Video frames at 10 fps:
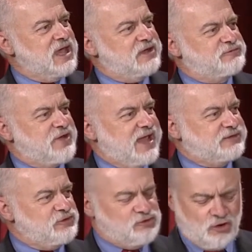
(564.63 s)

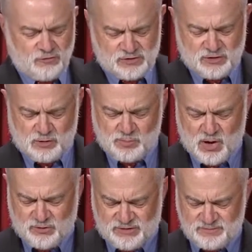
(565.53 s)
advantage over their
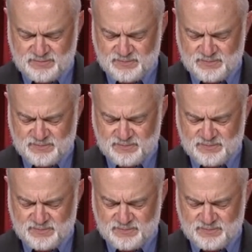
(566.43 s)
opponent.